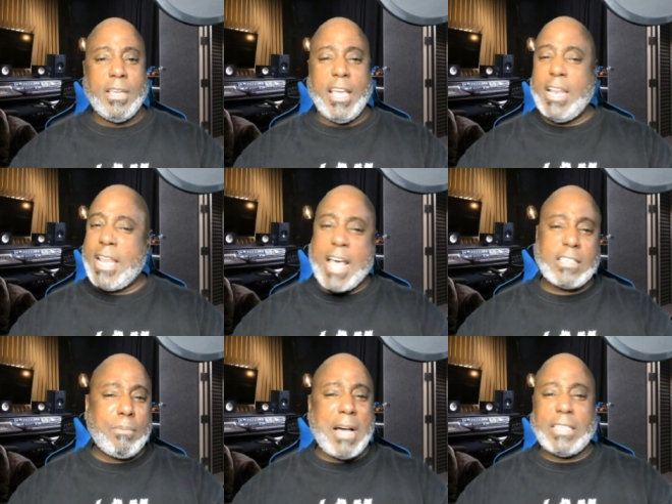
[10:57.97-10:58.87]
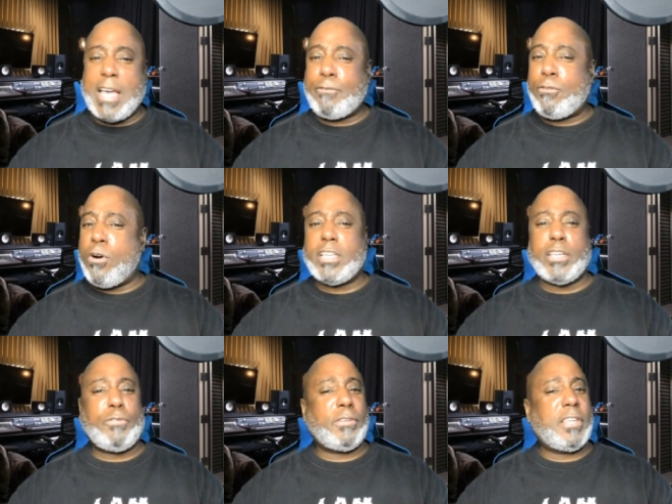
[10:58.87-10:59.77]
He didn't ask about that
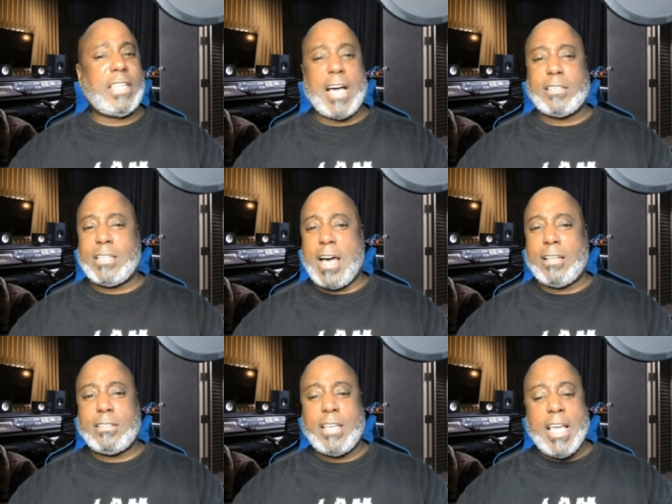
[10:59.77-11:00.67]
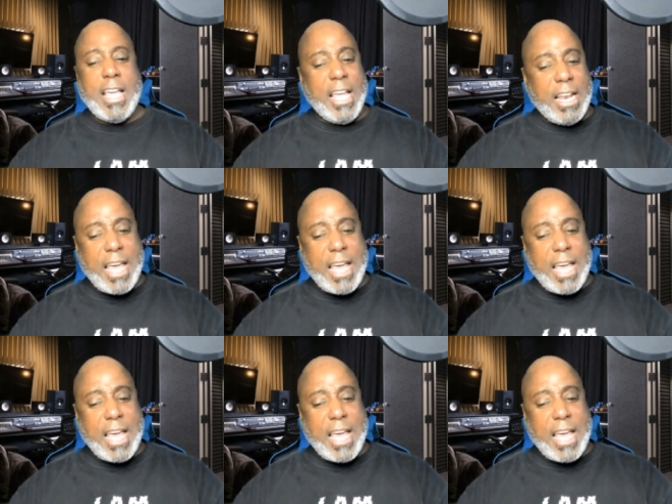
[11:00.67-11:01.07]
$450,000. He didn't